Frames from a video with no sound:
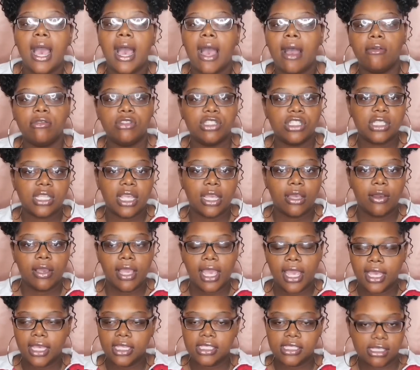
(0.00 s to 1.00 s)
I was just like,
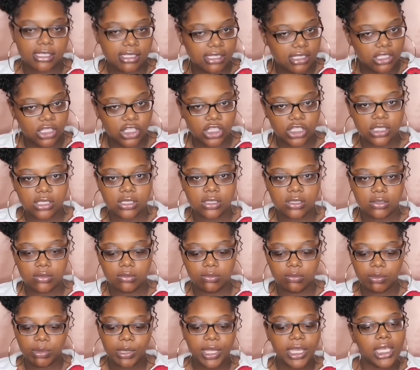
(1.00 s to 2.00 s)
okay, sissy, just
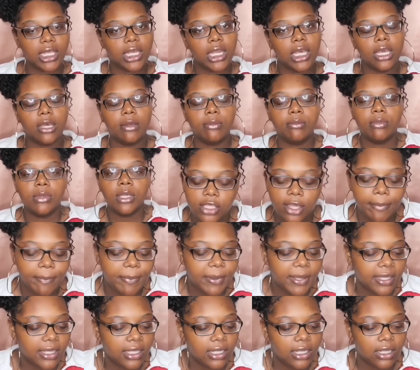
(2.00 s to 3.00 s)
pick it up. So I
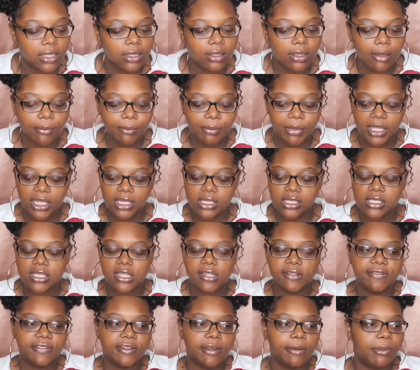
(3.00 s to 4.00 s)
pick it up. I'm picking
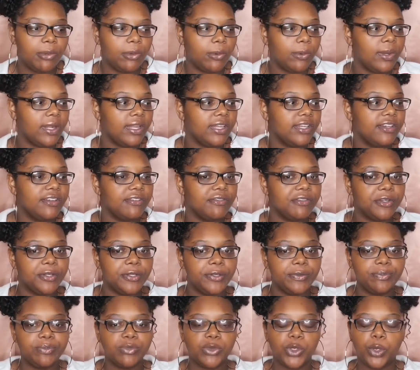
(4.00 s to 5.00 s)
stuff up or
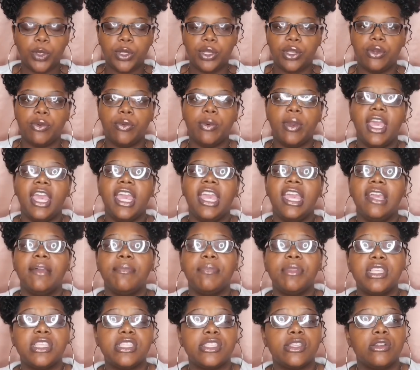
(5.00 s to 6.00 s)
whatever, throwing it
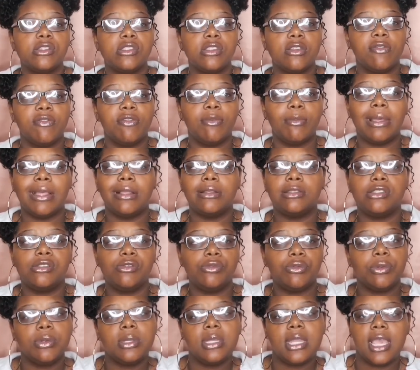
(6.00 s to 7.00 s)
away. This goes on for about
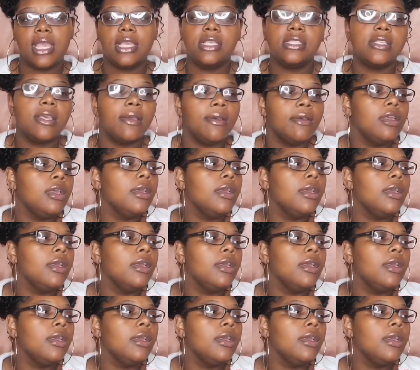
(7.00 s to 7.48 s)
2-3 days.